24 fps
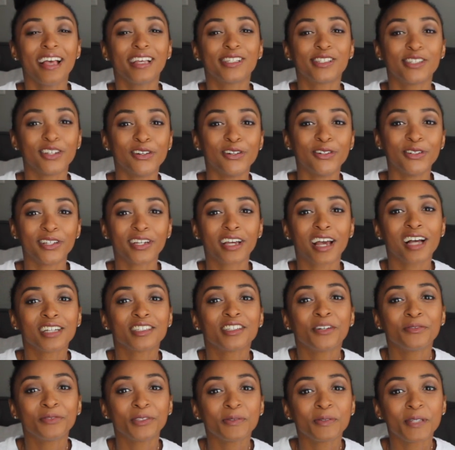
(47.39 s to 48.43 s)
So the
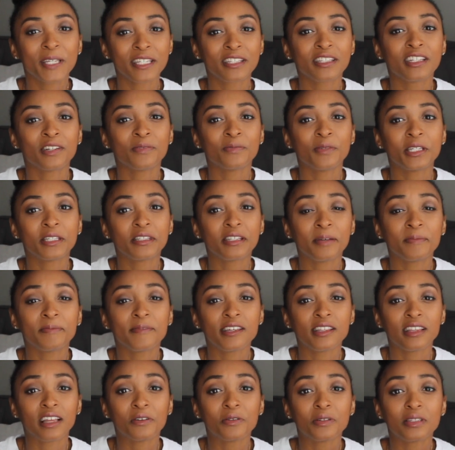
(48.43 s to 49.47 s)
cash envelope system is
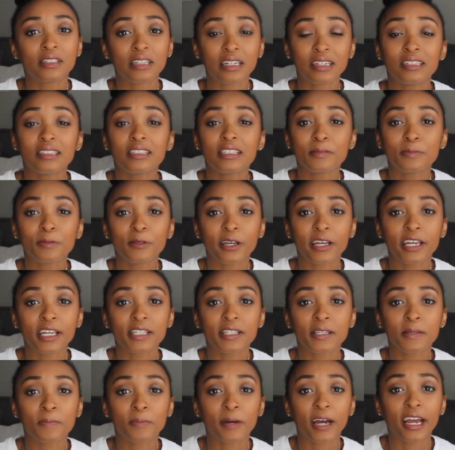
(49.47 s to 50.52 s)
something that was set into
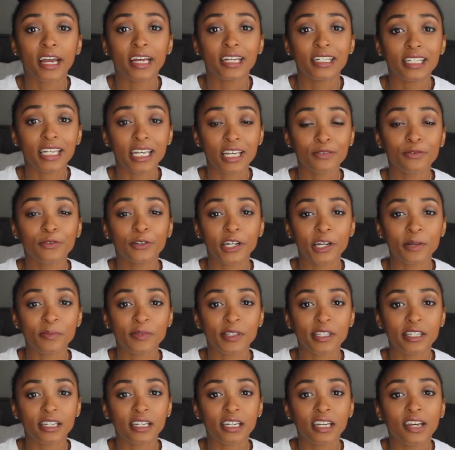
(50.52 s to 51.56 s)
place by Dave
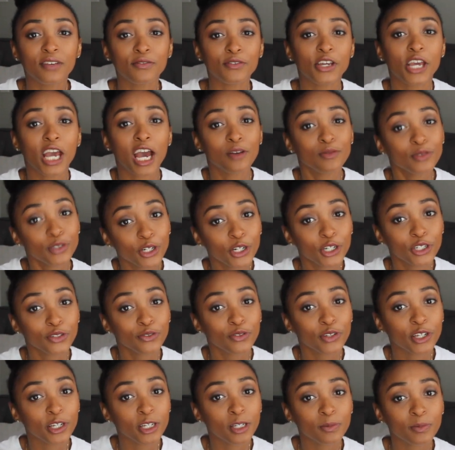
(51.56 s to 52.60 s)
Ramsey. If you haven't heard
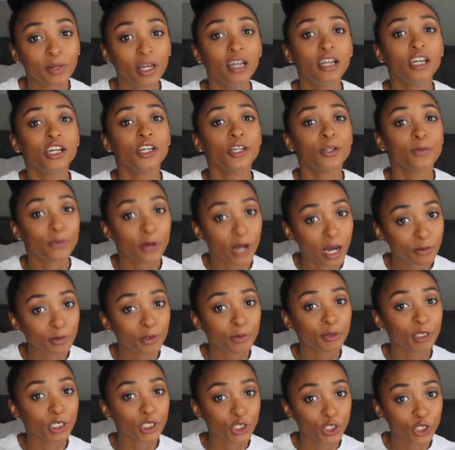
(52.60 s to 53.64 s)
of him, you
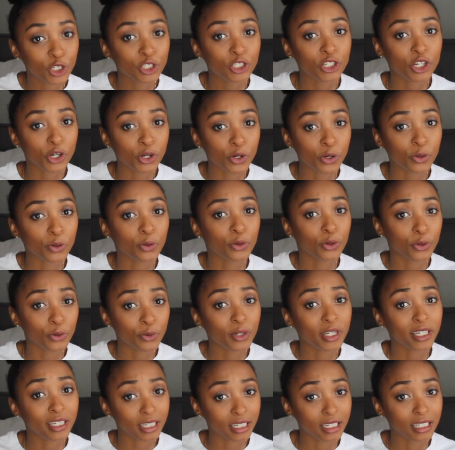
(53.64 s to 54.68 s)
probably should know
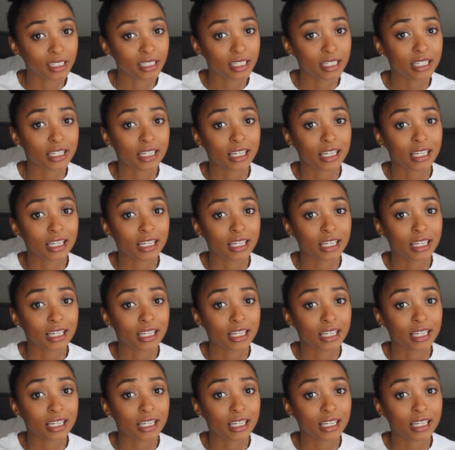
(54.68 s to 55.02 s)
who he is.